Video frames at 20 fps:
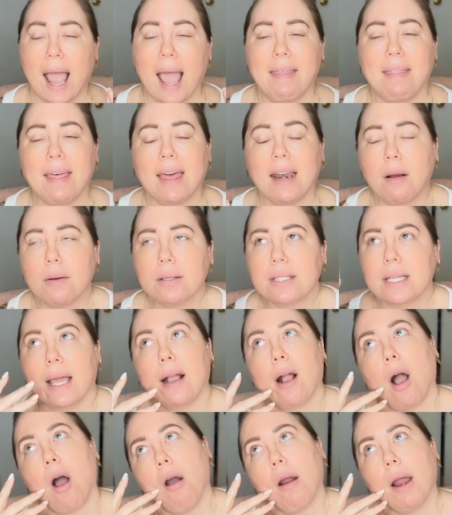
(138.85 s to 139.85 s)
And then I was
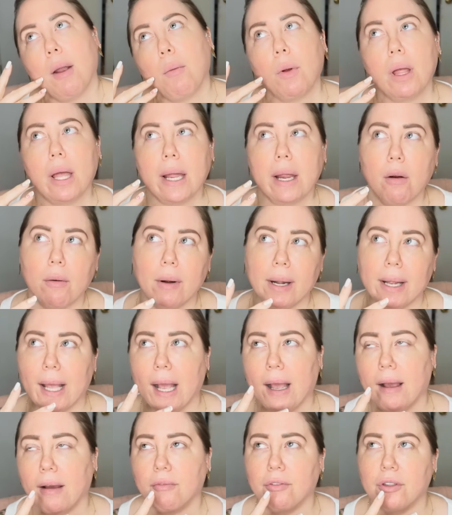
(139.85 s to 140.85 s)
like, all right, well, I already
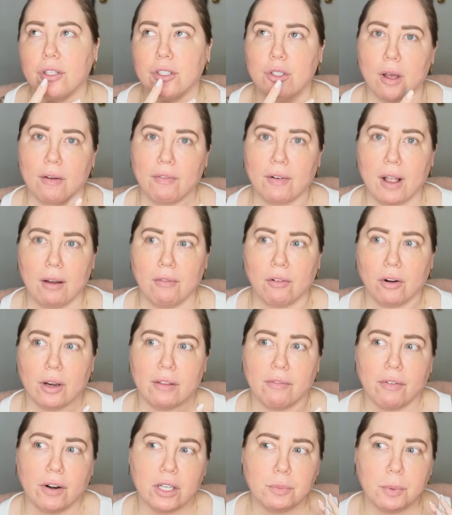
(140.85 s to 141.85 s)
have the soft cover
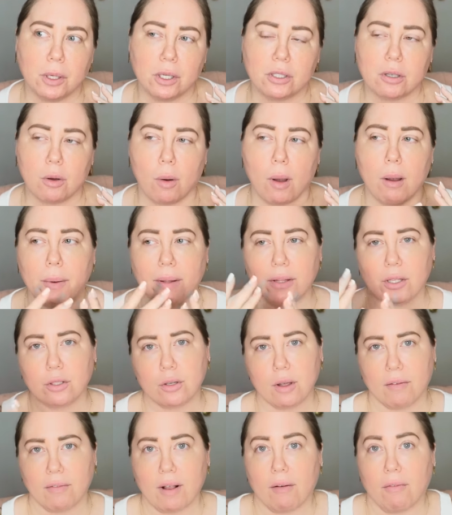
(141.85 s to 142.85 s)
in the first book, so I want the
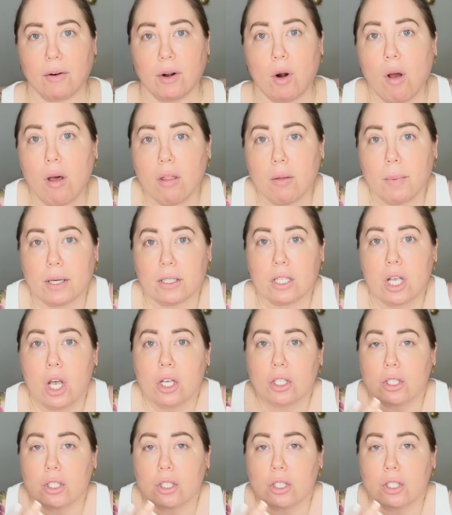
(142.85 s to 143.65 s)
soft cover in all the books.